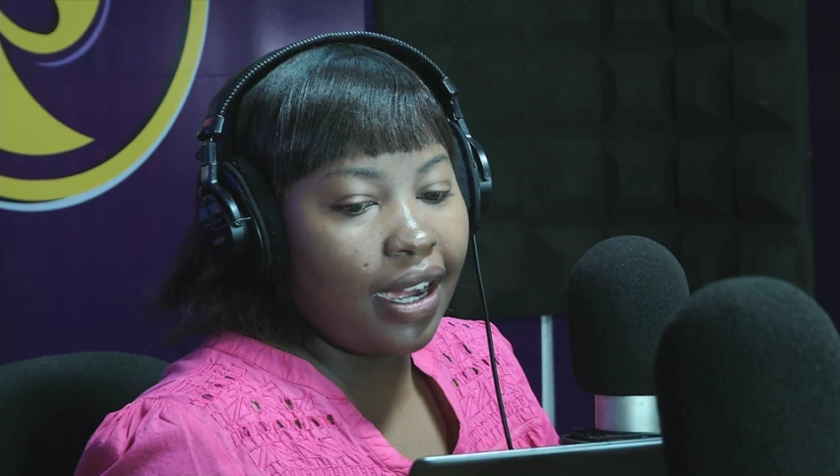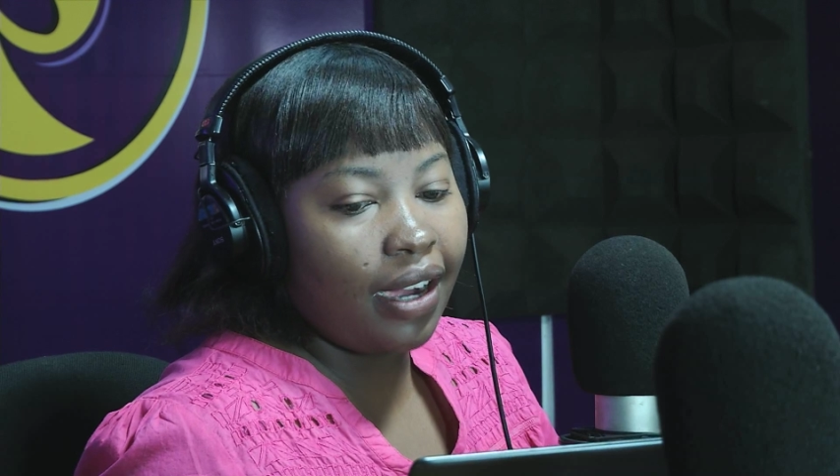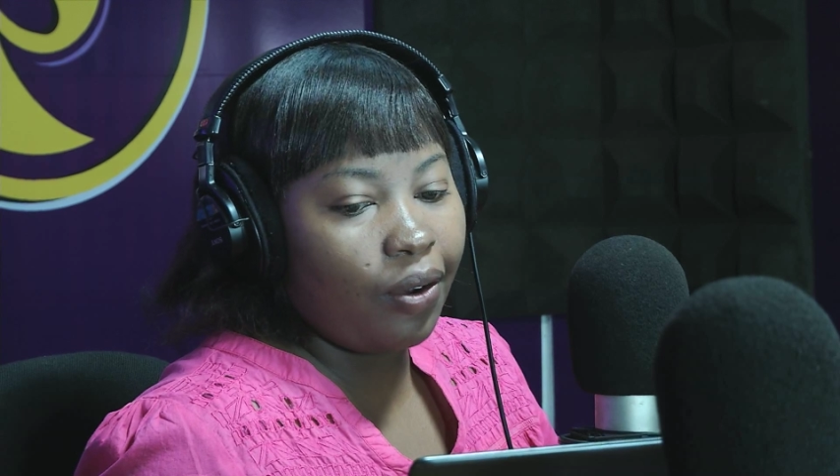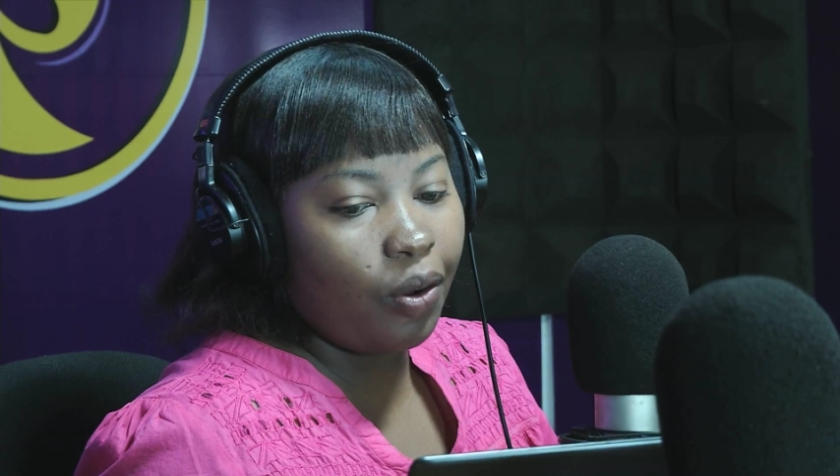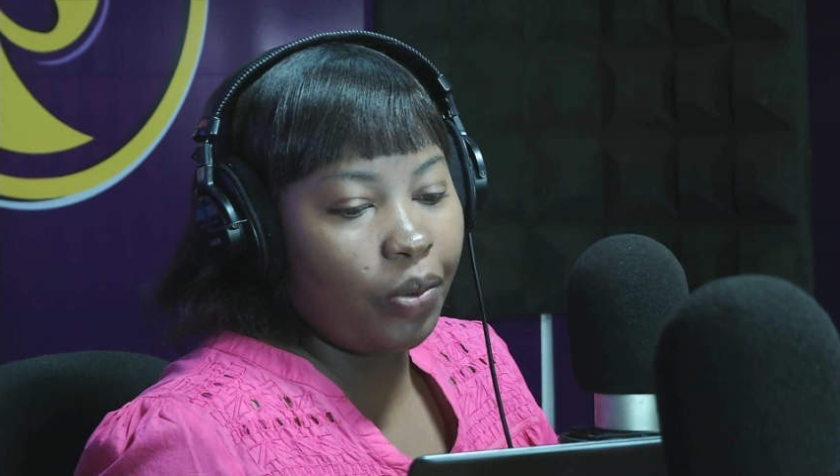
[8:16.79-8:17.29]
a
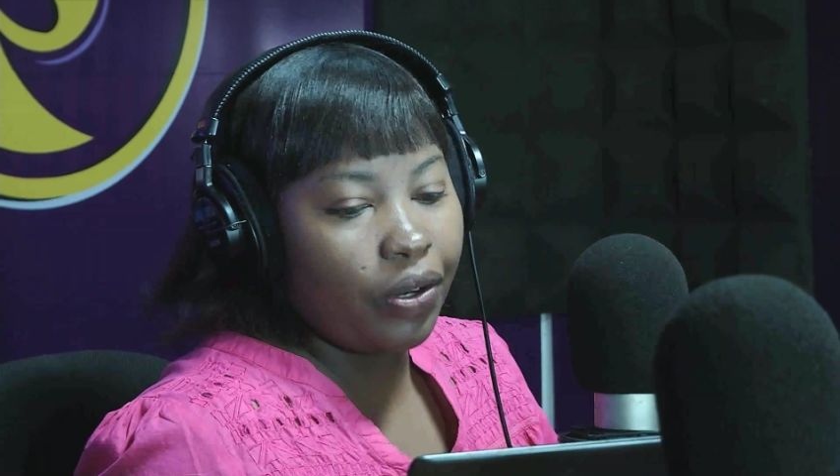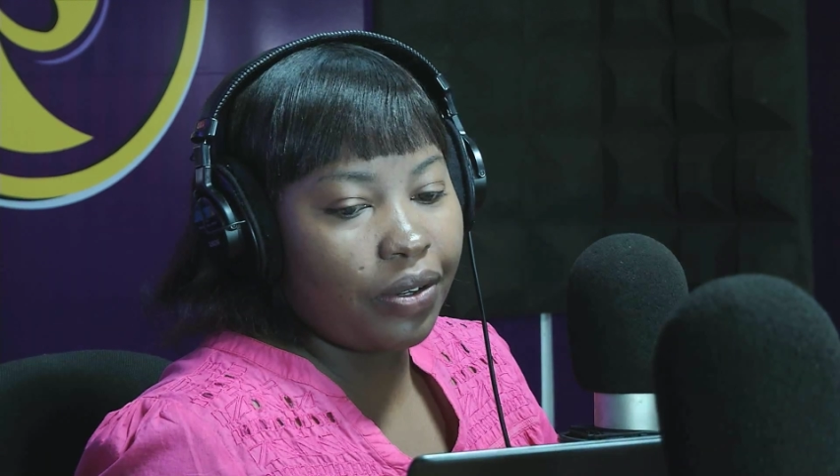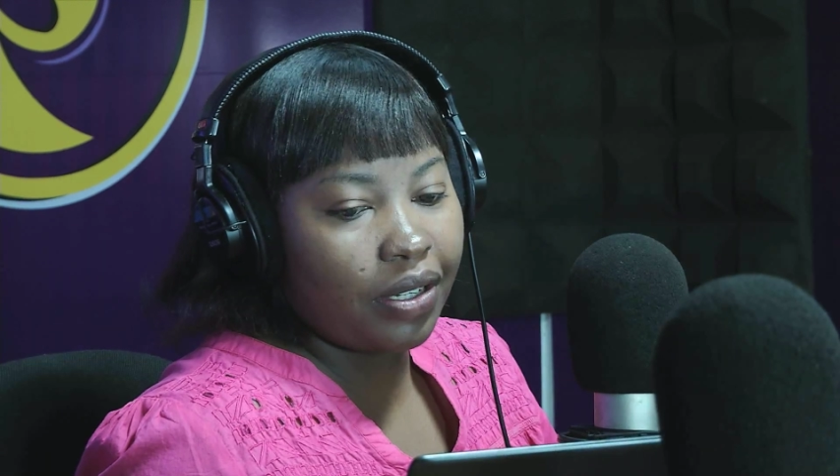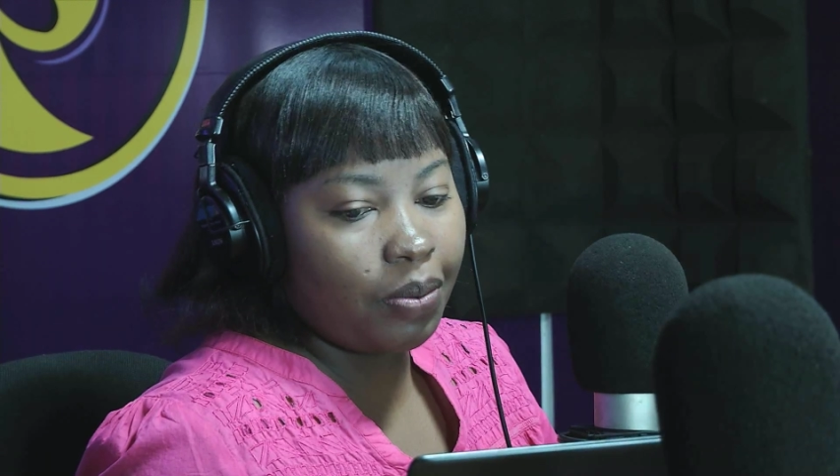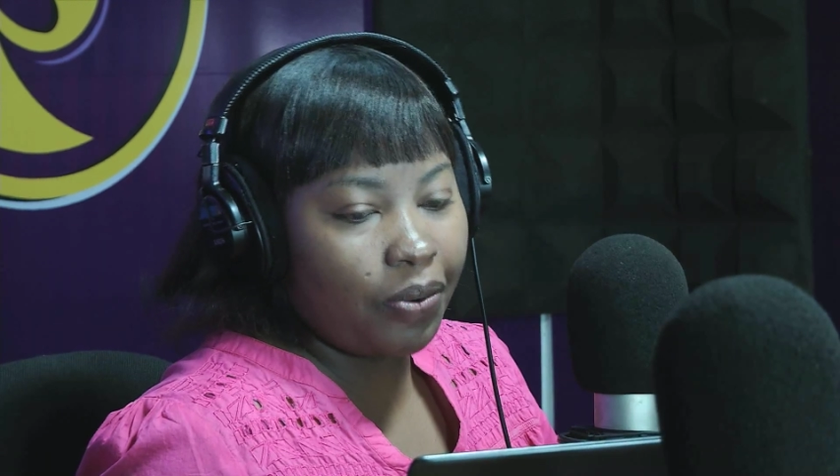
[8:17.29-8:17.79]
global
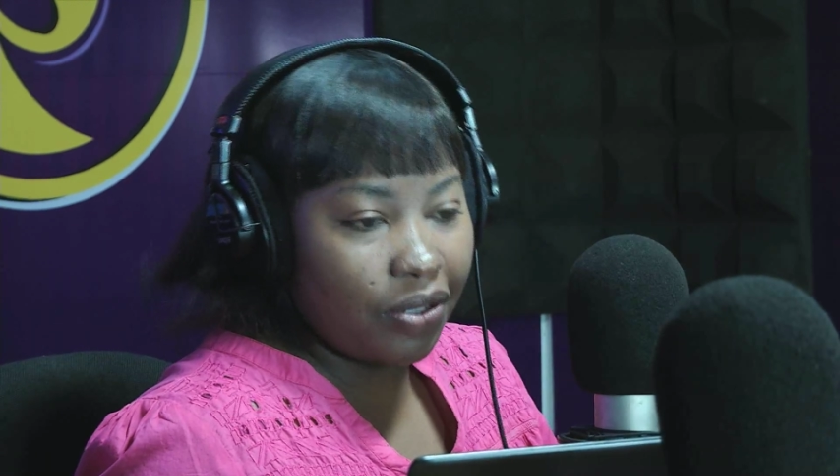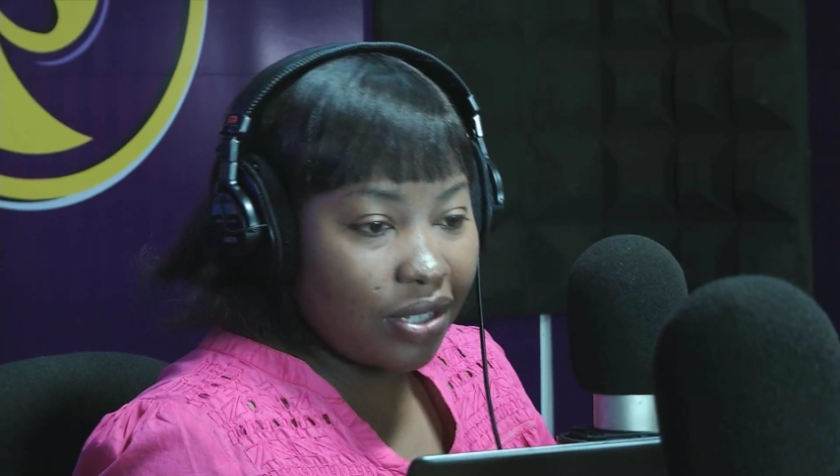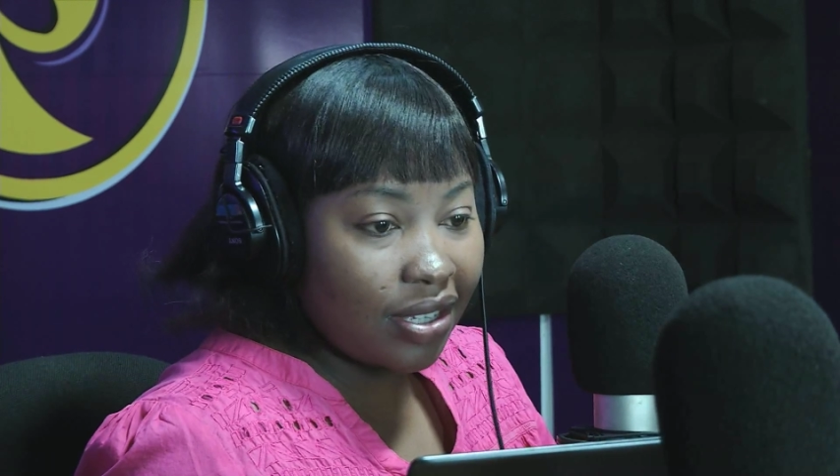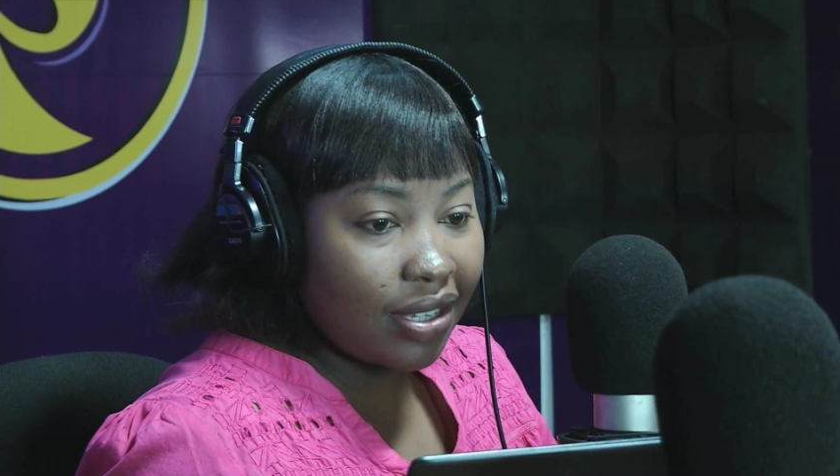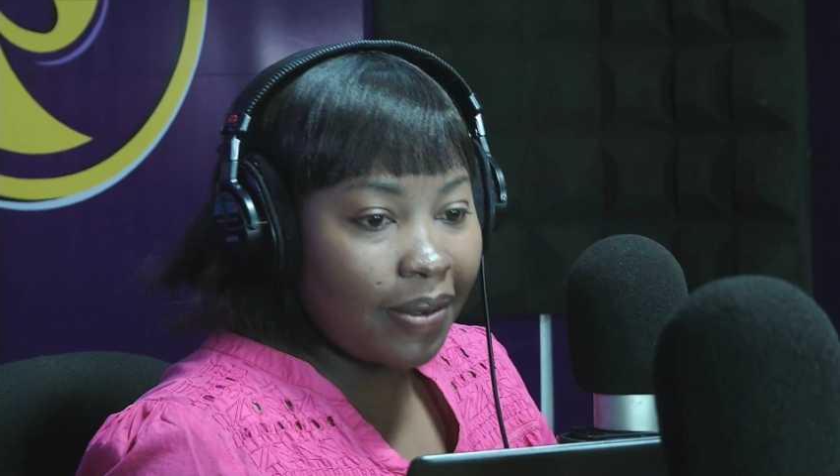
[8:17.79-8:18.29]

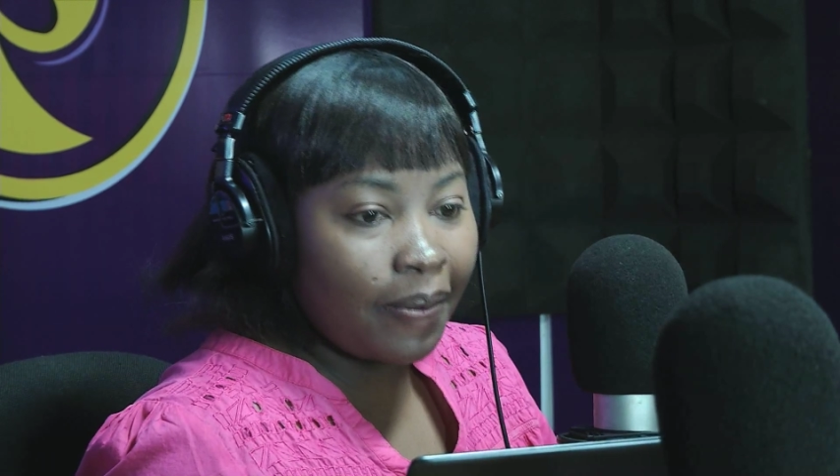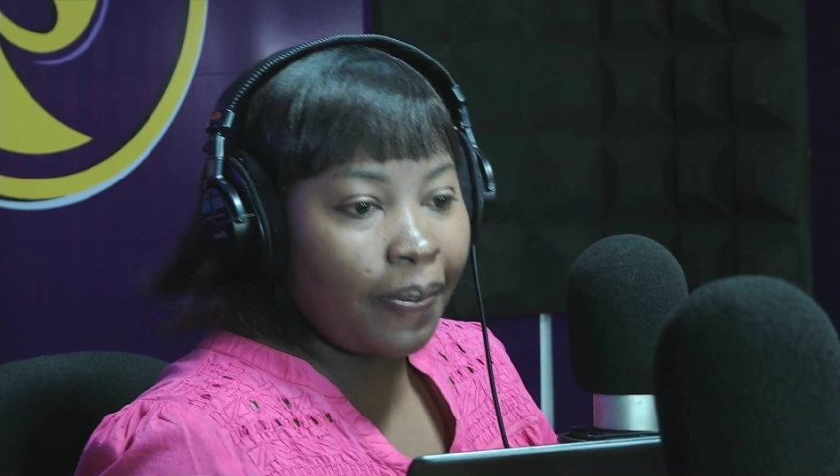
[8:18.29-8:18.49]
response.